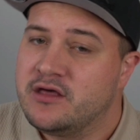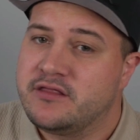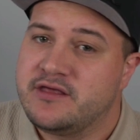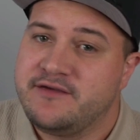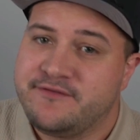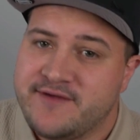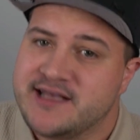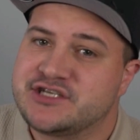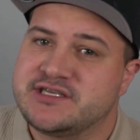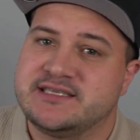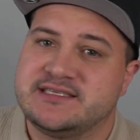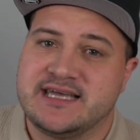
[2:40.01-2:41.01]
they fetch
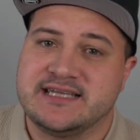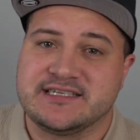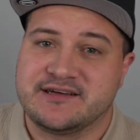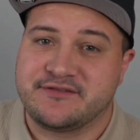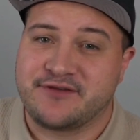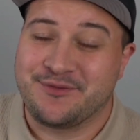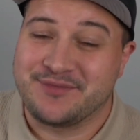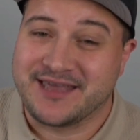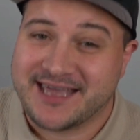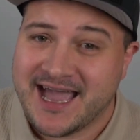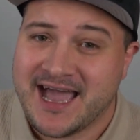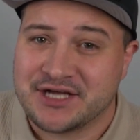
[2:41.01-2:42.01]
that data from the
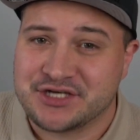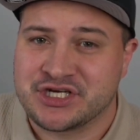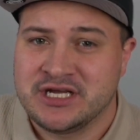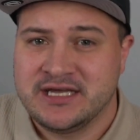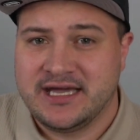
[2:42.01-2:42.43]
cache